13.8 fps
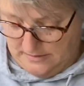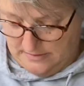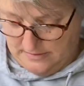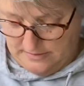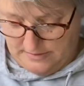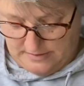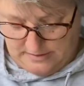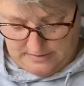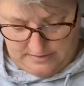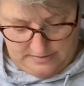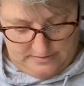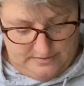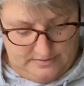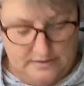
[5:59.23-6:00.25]
the
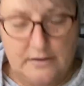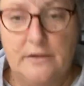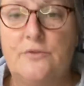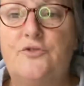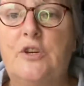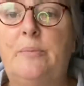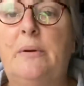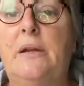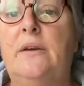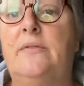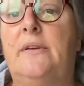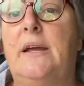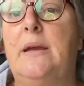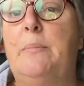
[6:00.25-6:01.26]
triple
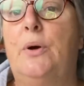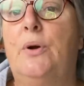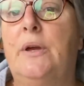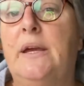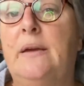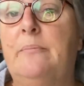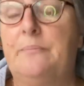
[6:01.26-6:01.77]
overlay pocket.